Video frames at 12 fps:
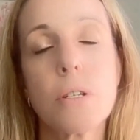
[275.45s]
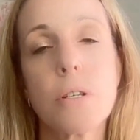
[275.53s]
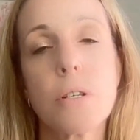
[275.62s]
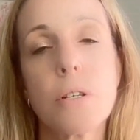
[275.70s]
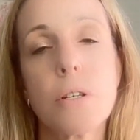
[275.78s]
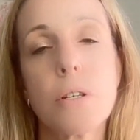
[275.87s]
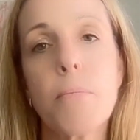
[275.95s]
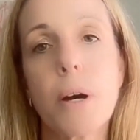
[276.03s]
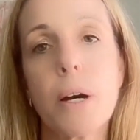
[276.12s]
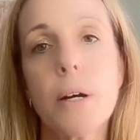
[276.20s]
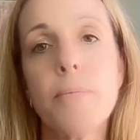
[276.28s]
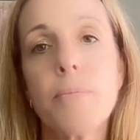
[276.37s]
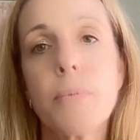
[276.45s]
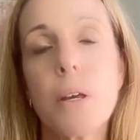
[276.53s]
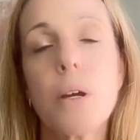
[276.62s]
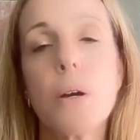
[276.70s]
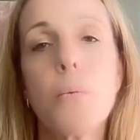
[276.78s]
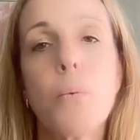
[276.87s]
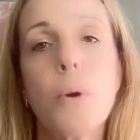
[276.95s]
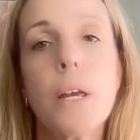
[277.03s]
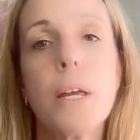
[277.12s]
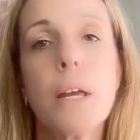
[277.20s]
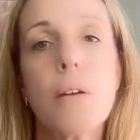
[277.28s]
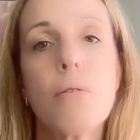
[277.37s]
So remember,
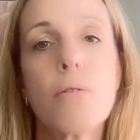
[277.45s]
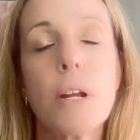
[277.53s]
we